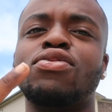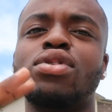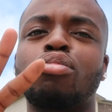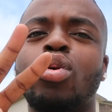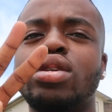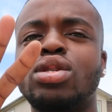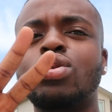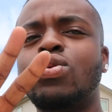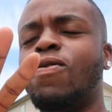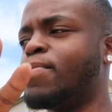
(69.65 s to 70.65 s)
for a part
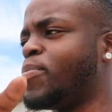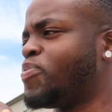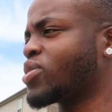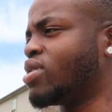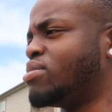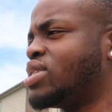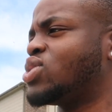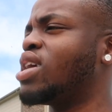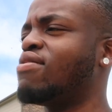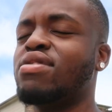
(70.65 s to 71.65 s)
two, on me
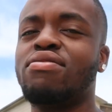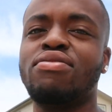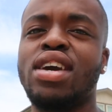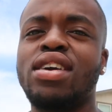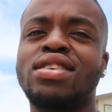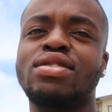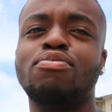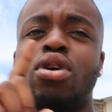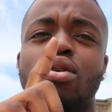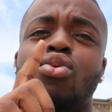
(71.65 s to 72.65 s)
driving the vet. Cause
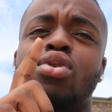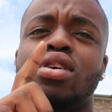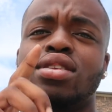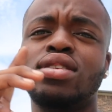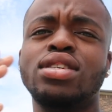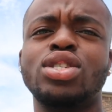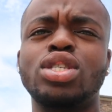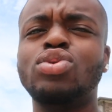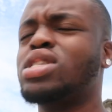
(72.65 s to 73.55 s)
part one, she was